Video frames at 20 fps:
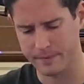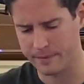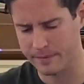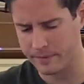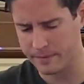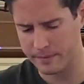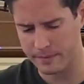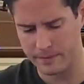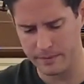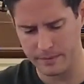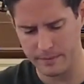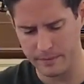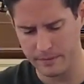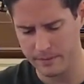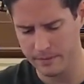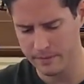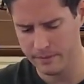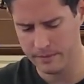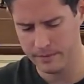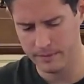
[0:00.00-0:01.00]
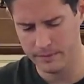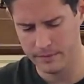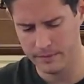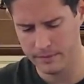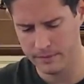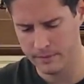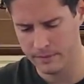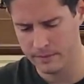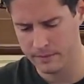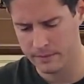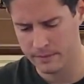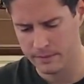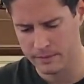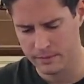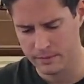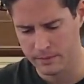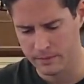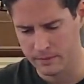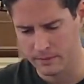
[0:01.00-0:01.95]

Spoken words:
(no one is talking)